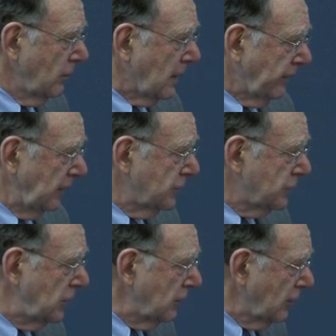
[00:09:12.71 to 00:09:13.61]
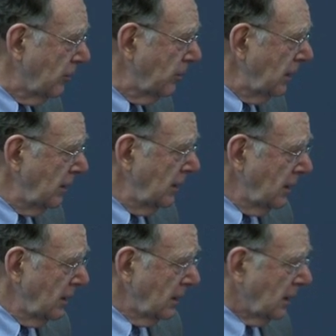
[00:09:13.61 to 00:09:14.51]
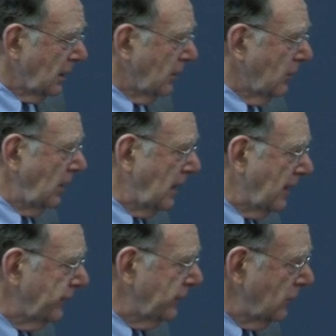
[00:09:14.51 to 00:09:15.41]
having the genome, we have